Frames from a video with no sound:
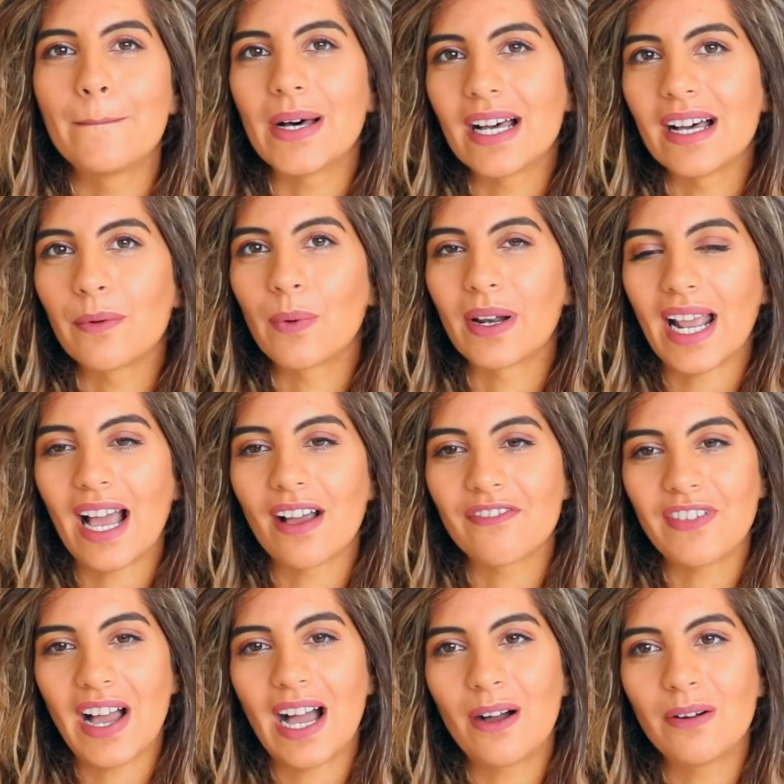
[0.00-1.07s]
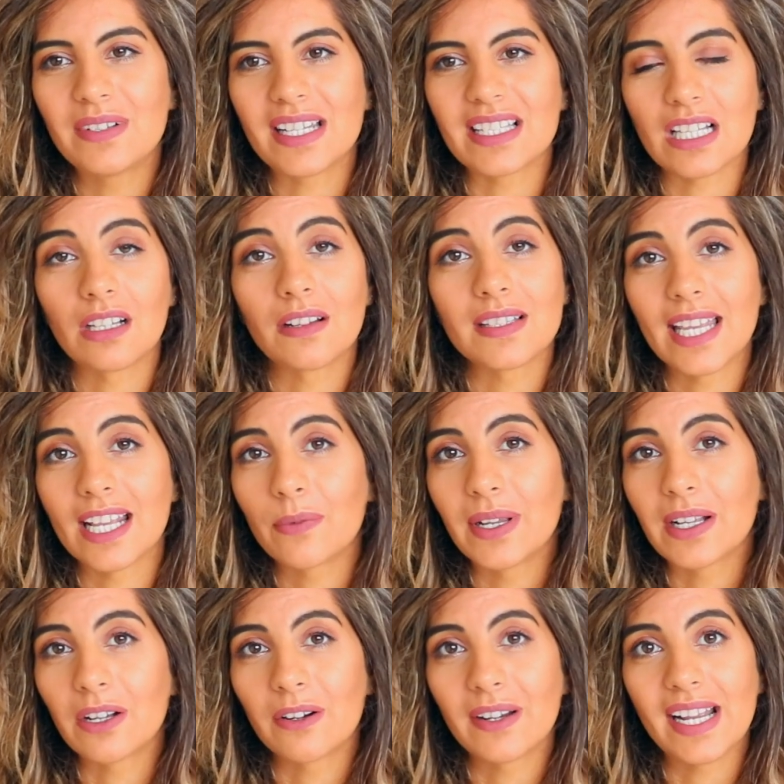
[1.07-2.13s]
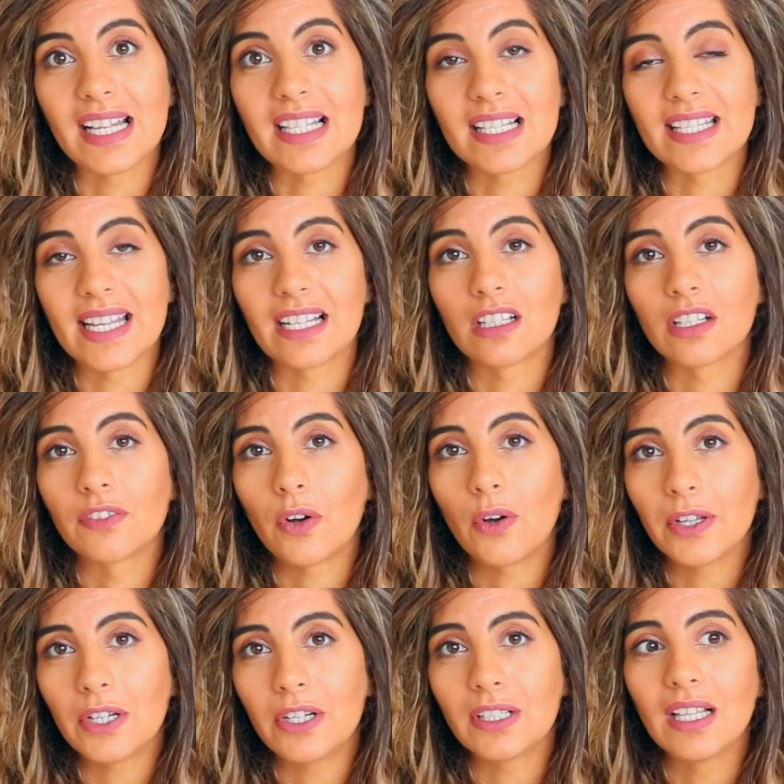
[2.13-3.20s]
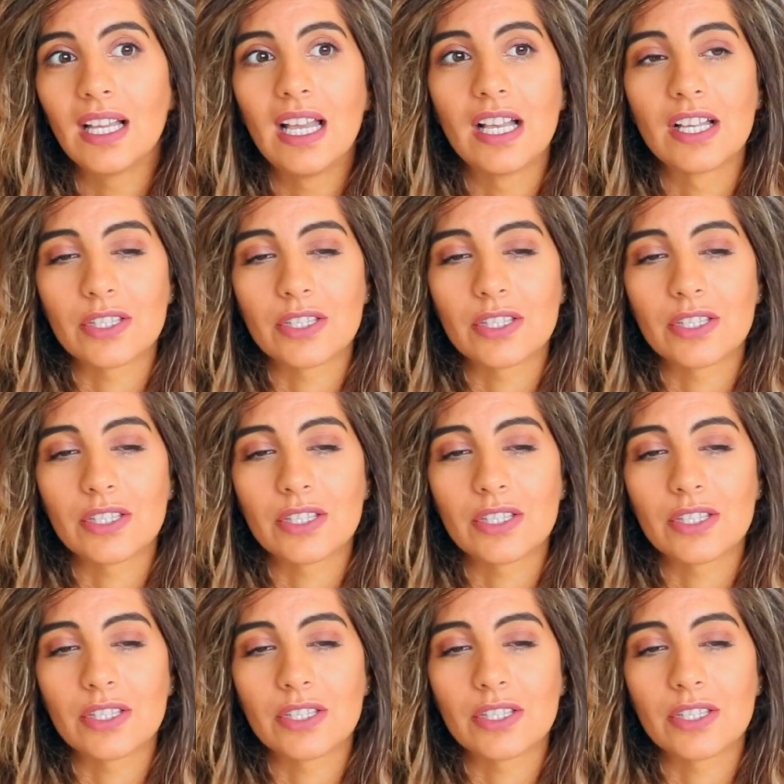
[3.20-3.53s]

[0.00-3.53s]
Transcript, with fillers: But what I have found is a lot of takeaway curries contain a lot of oil.